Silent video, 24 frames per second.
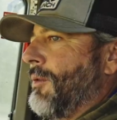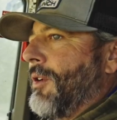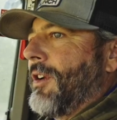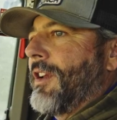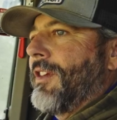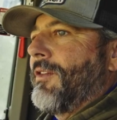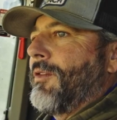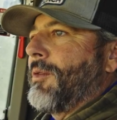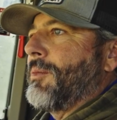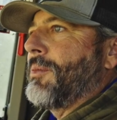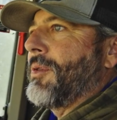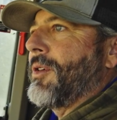won't
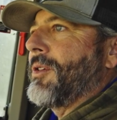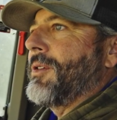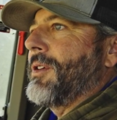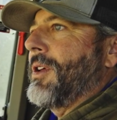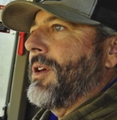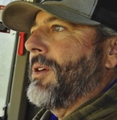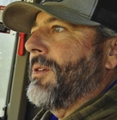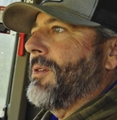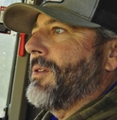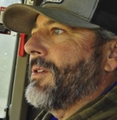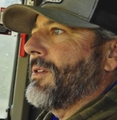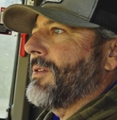even
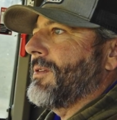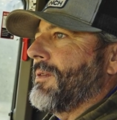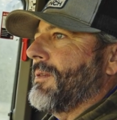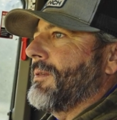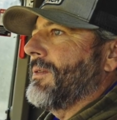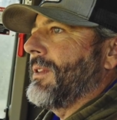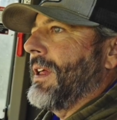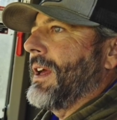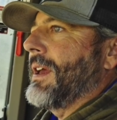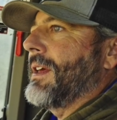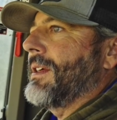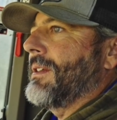produce
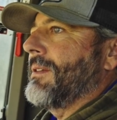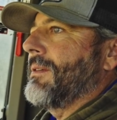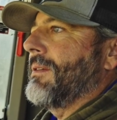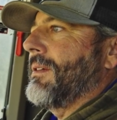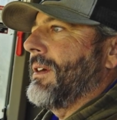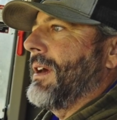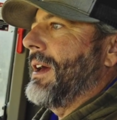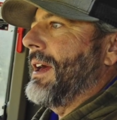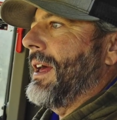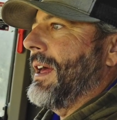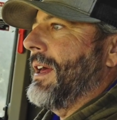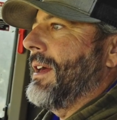like
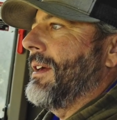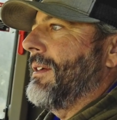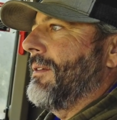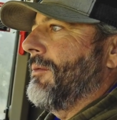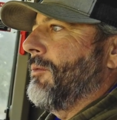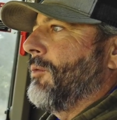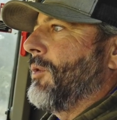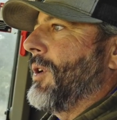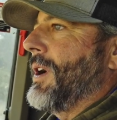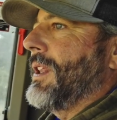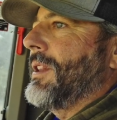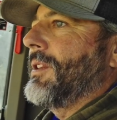
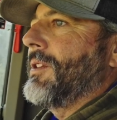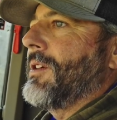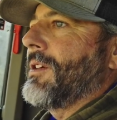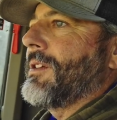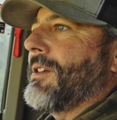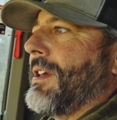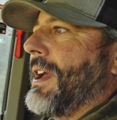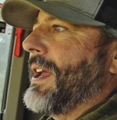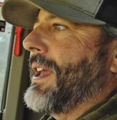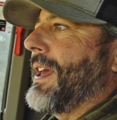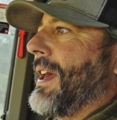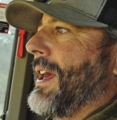what
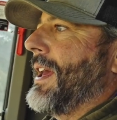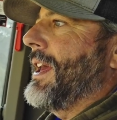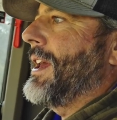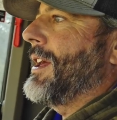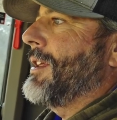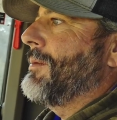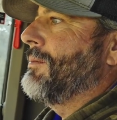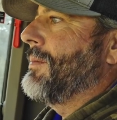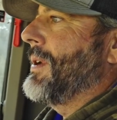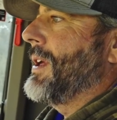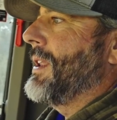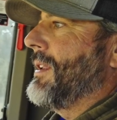looks like a
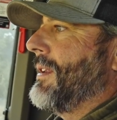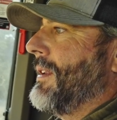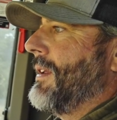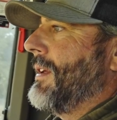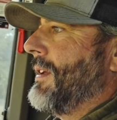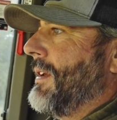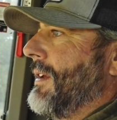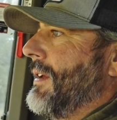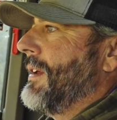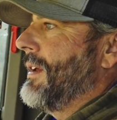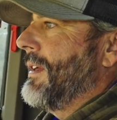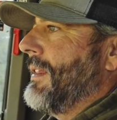head. But
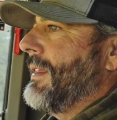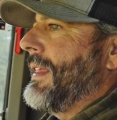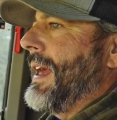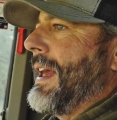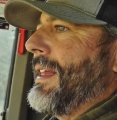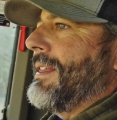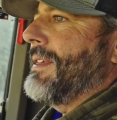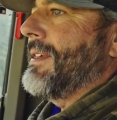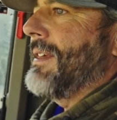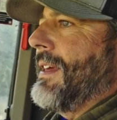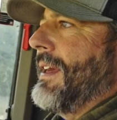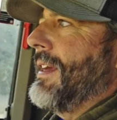
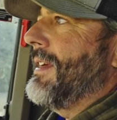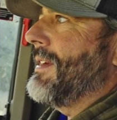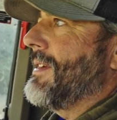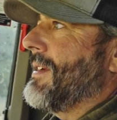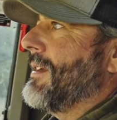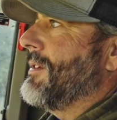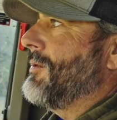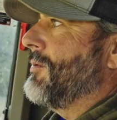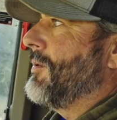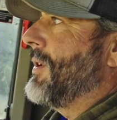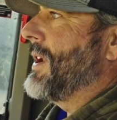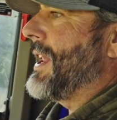that
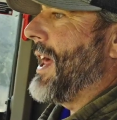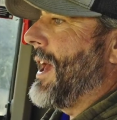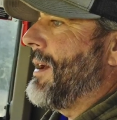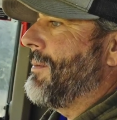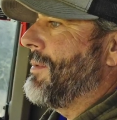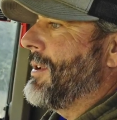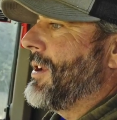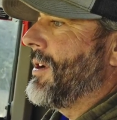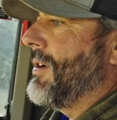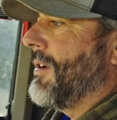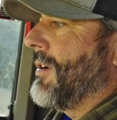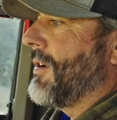season, what
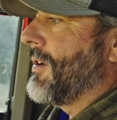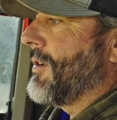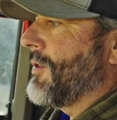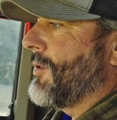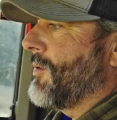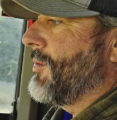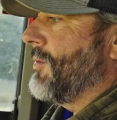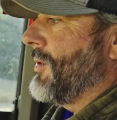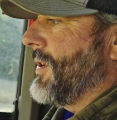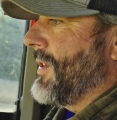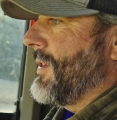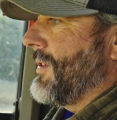happened to
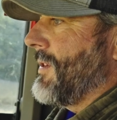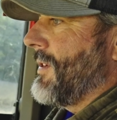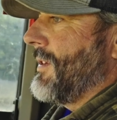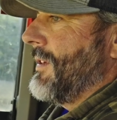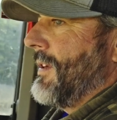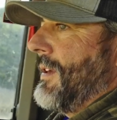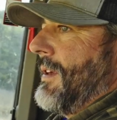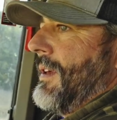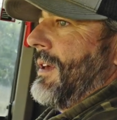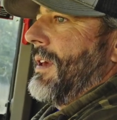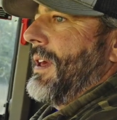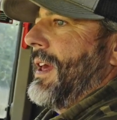ours was
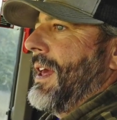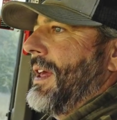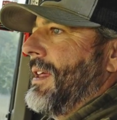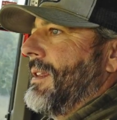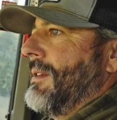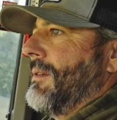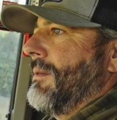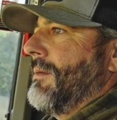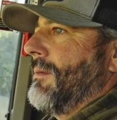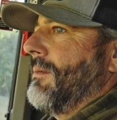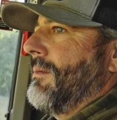it